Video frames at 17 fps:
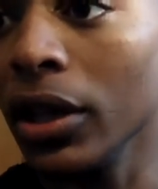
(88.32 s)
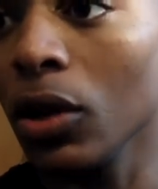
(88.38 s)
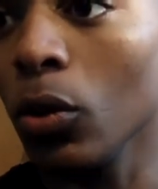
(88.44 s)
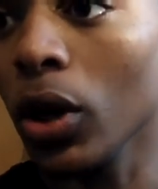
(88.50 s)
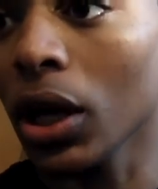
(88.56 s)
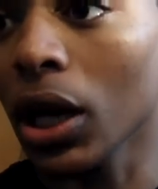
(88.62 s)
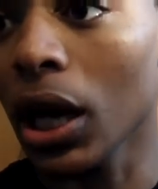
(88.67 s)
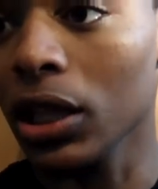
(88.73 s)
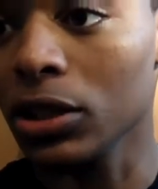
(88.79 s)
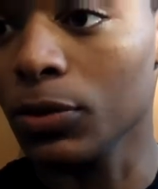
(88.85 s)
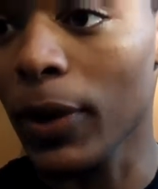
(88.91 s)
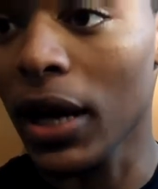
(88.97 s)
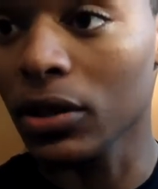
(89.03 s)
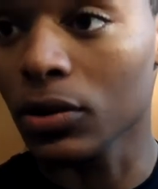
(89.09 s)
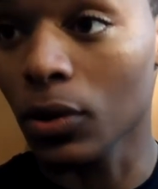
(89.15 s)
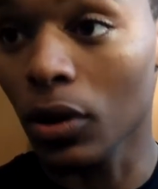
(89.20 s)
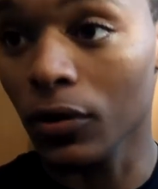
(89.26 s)
D1 college
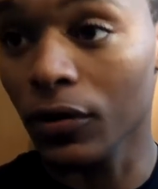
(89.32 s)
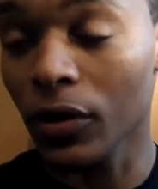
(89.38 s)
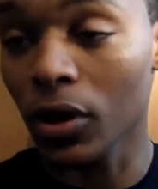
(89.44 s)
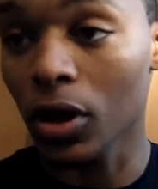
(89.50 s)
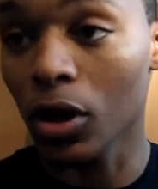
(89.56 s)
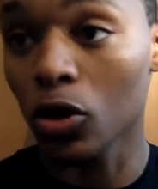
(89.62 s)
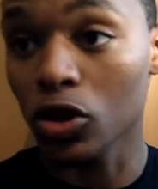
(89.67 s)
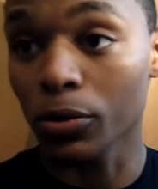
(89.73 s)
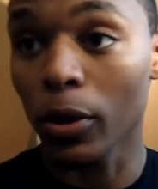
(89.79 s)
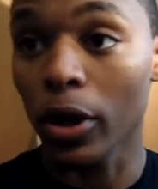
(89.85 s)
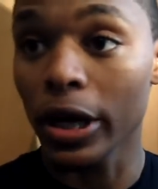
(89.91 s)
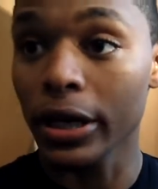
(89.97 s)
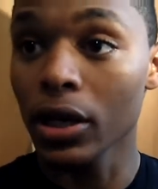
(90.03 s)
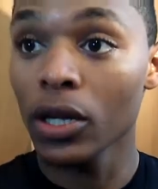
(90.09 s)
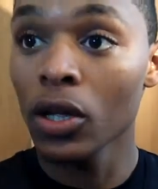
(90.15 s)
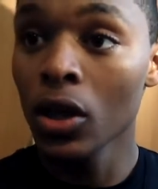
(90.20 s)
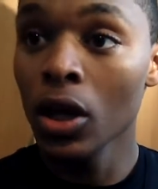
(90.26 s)
basketball for Coach
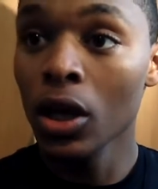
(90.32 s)
Martin.